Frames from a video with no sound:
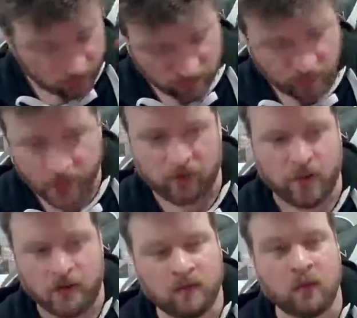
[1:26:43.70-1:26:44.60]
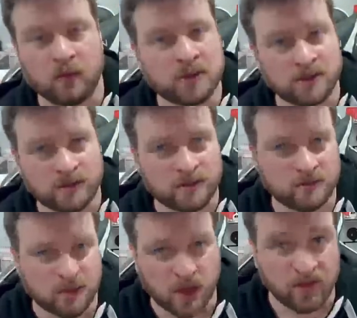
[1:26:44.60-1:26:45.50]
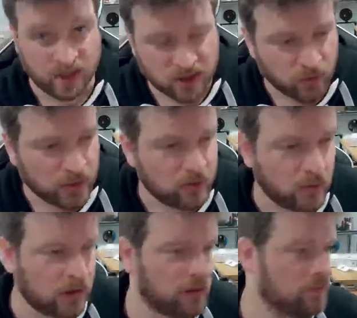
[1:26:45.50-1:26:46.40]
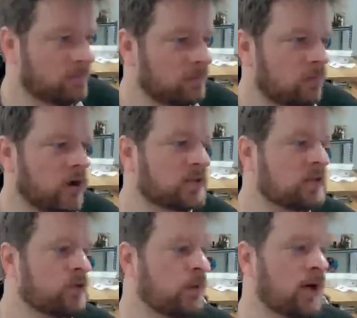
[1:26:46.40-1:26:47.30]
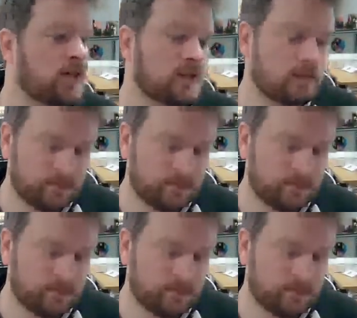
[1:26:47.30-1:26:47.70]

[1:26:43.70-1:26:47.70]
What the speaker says: ran great, of course, because there's nothing to it, really, processor-wise.